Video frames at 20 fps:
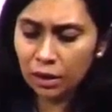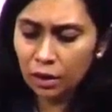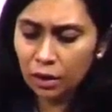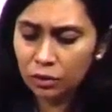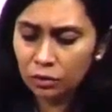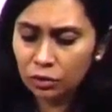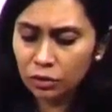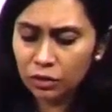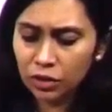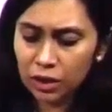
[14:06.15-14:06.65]

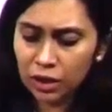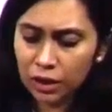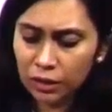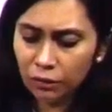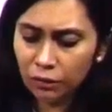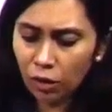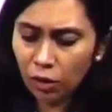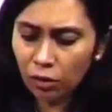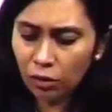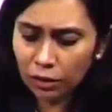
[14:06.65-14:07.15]
So
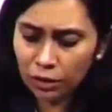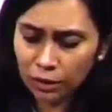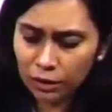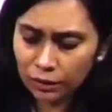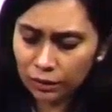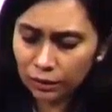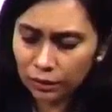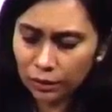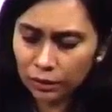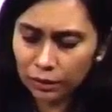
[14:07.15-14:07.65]
SIVO
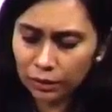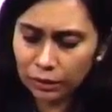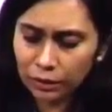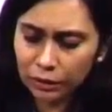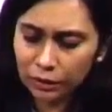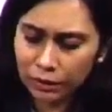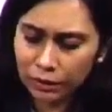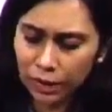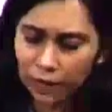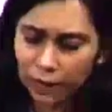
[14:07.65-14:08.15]

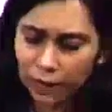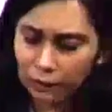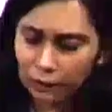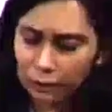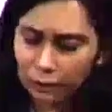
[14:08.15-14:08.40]
can